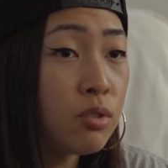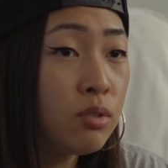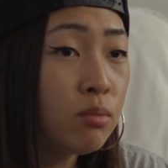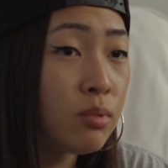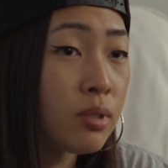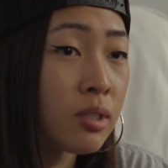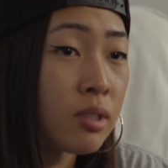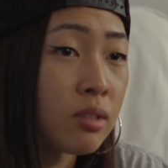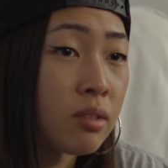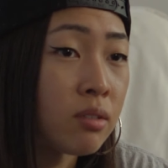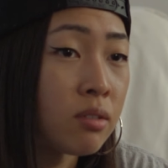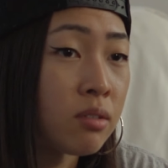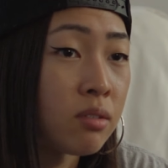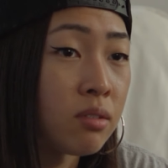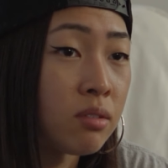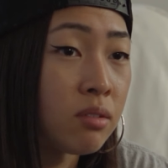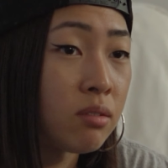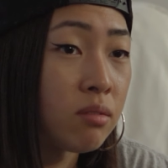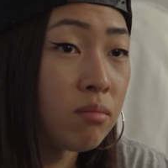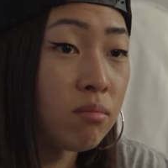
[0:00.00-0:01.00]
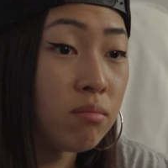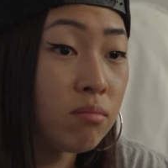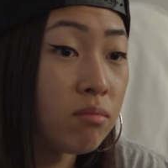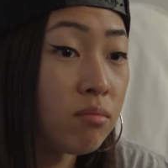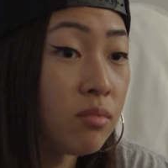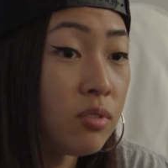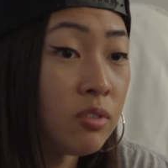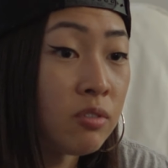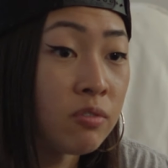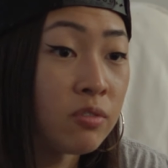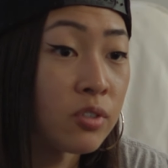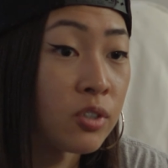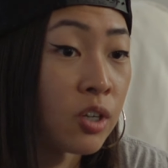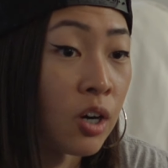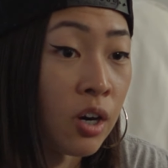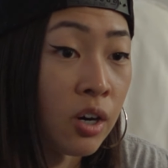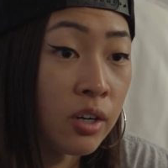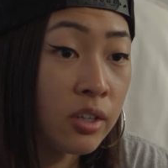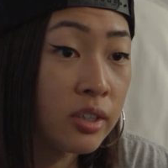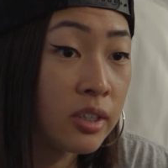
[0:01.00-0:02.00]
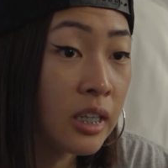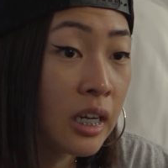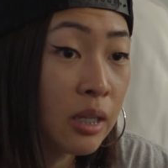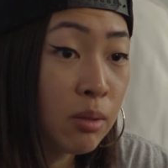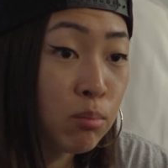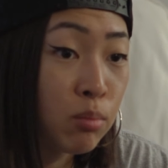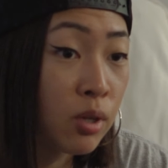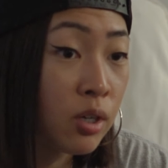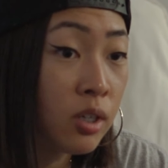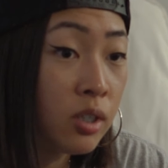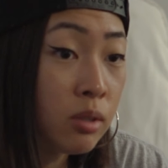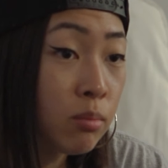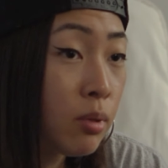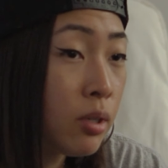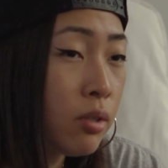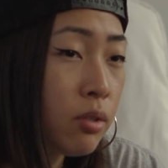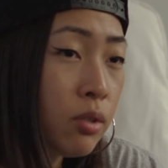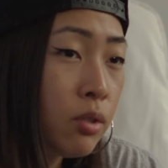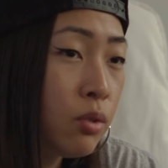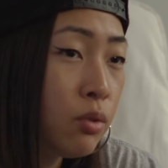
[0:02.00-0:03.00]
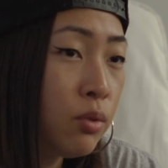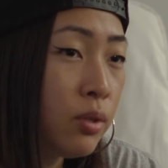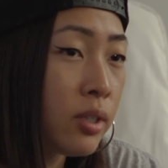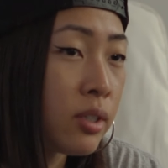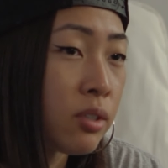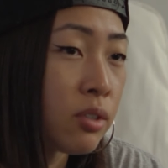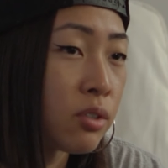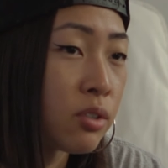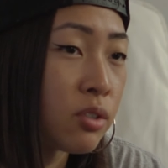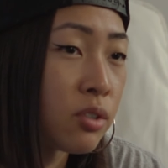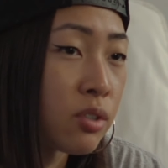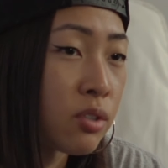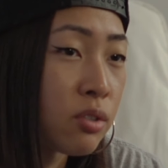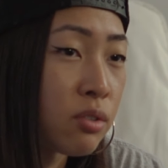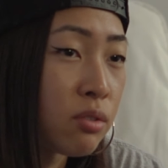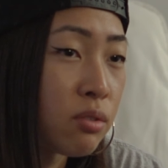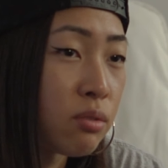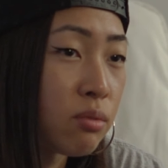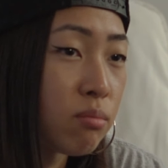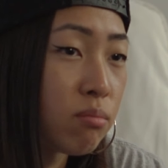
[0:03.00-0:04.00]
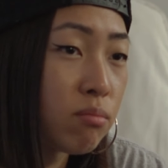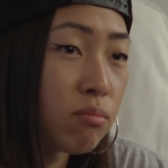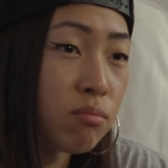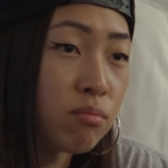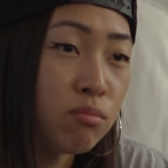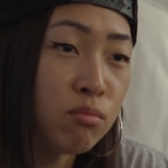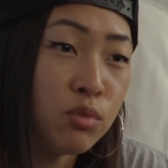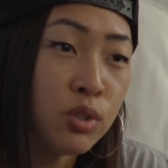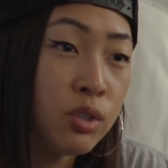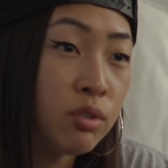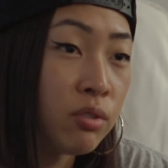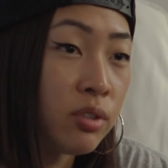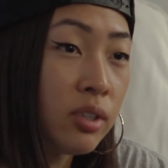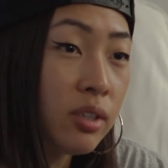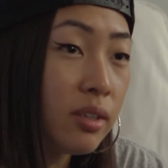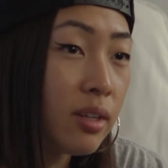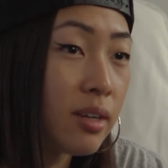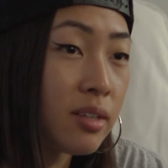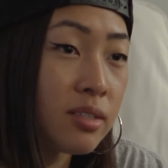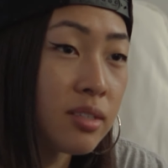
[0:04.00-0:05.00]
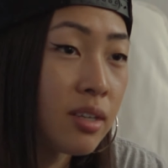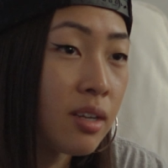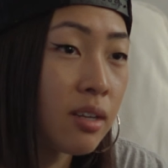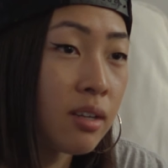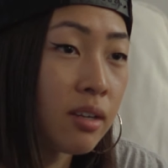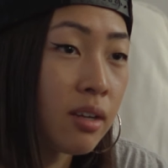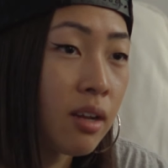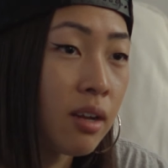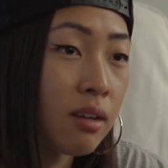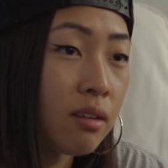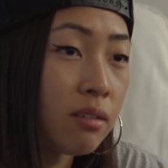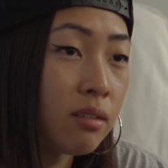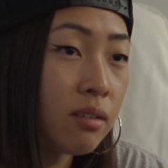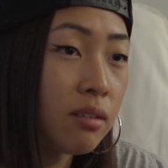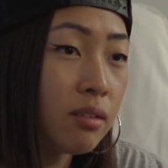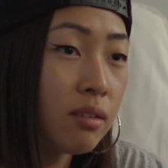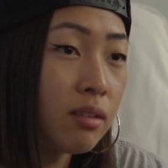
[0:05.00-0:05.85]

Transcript: new because you forgot that part about you and you're just re realizing it again.